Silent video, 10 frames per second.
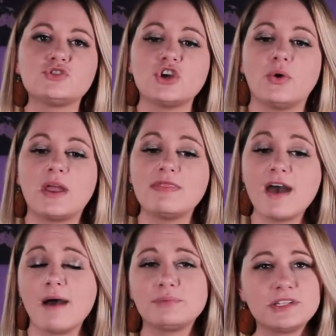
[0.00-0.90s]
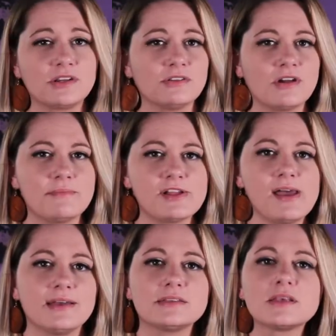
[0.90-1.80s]
So in that particular
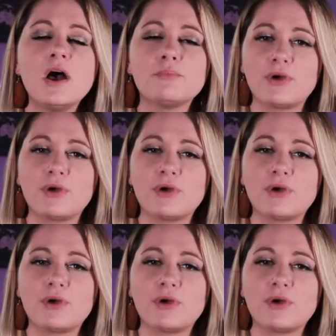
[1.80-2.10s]
MLS,